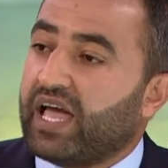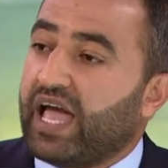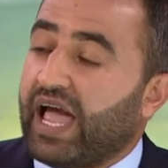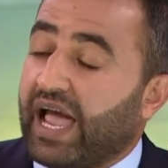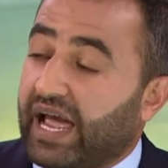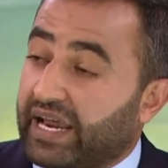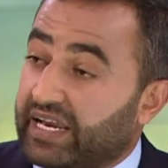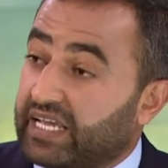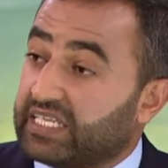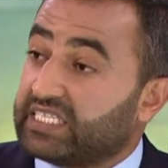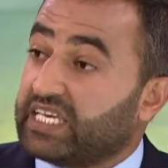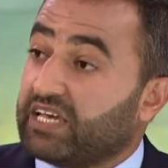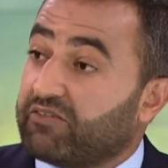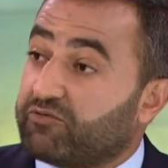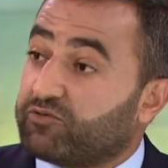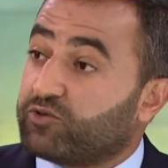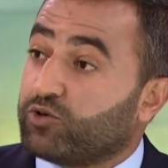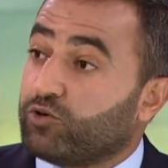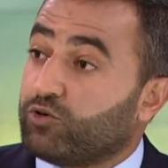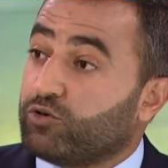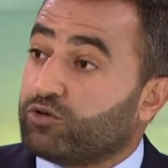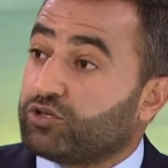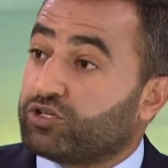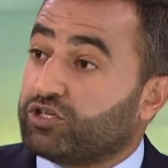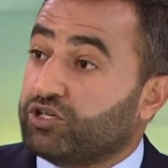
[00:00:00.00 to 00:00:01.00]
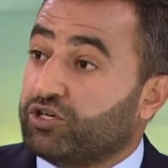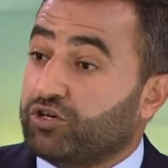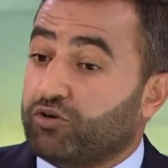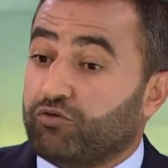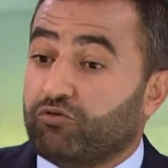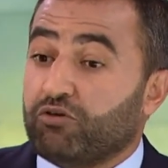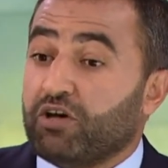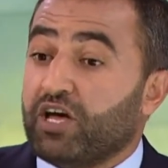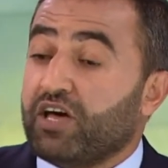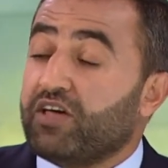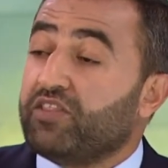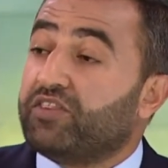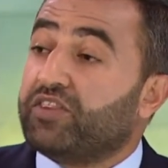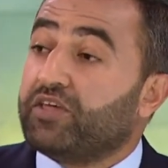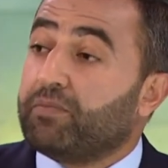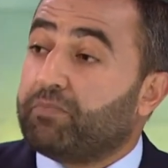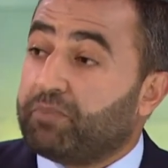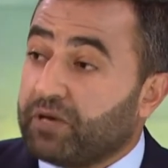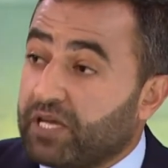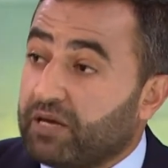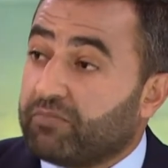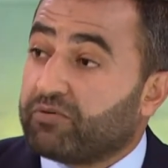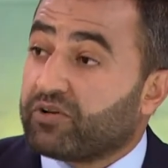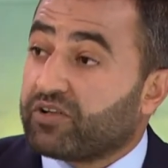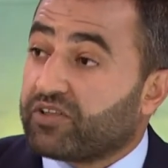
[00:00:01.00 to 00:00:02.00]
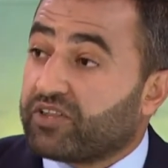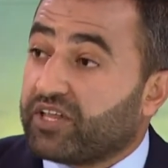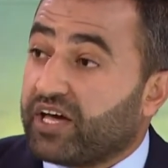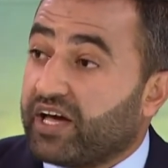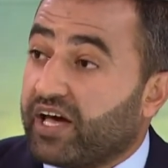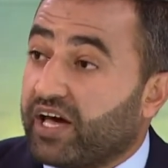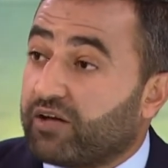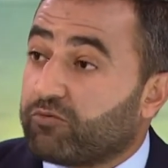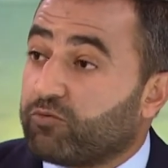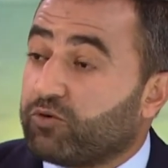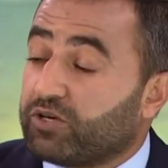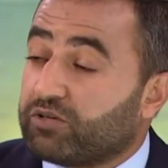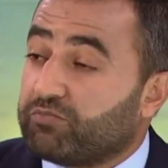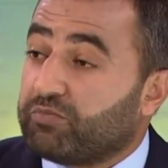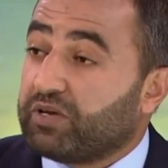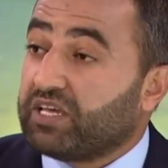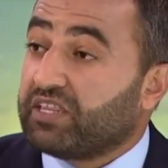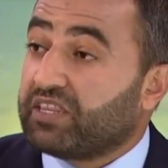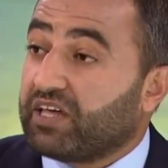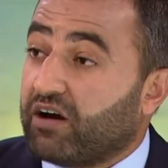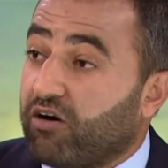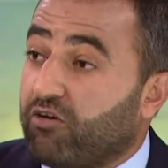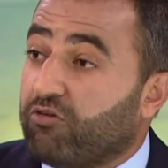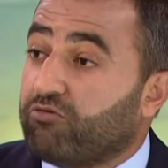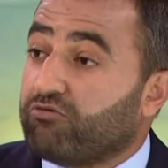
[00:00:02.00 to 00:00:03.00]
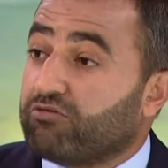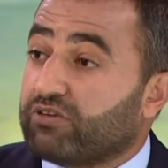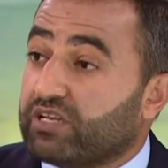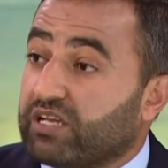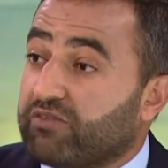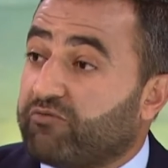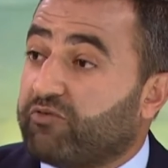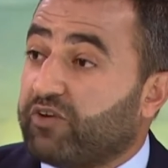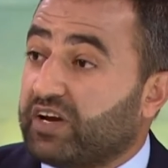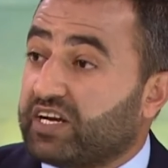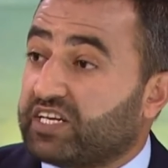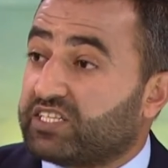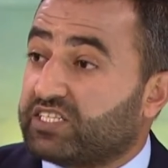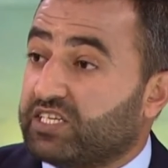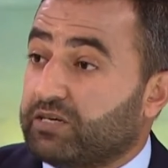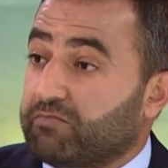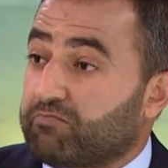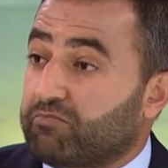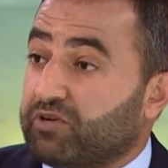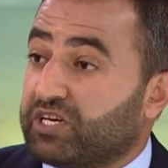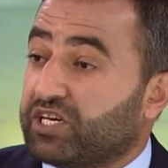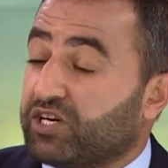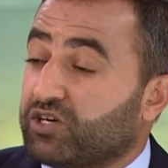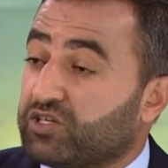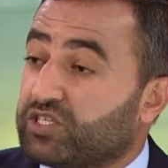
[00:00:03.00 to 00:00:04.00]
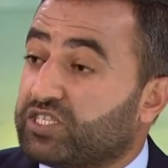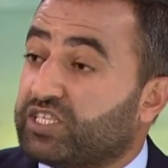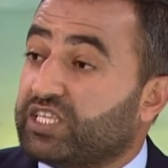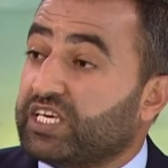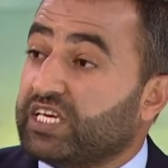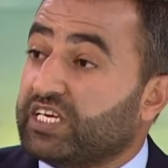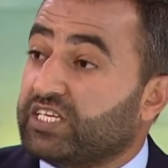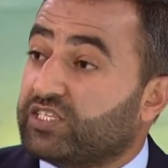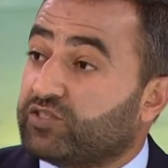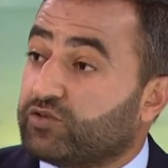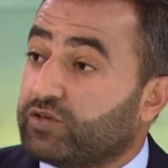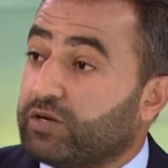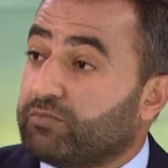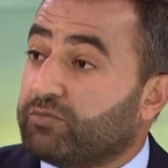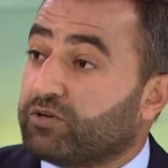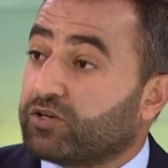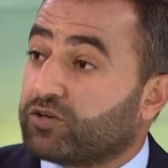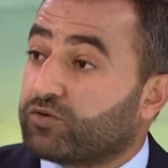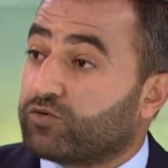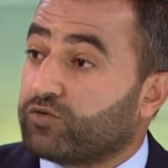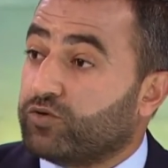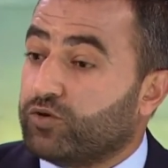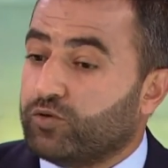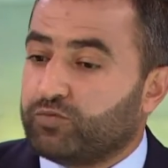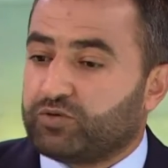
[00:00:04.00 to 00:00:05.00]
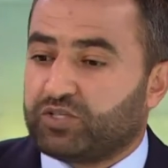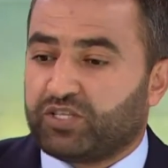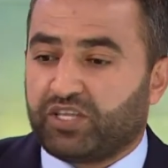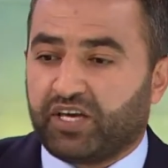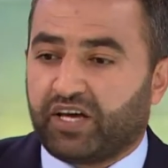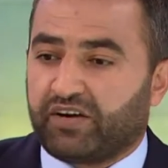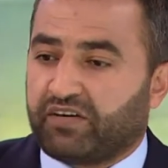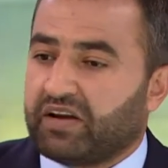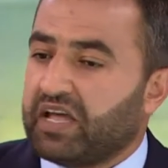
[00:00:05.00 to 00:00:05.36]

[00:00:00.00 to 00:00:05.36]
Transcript: And as I've told you, the people there would be the only victim, because these rebel groups there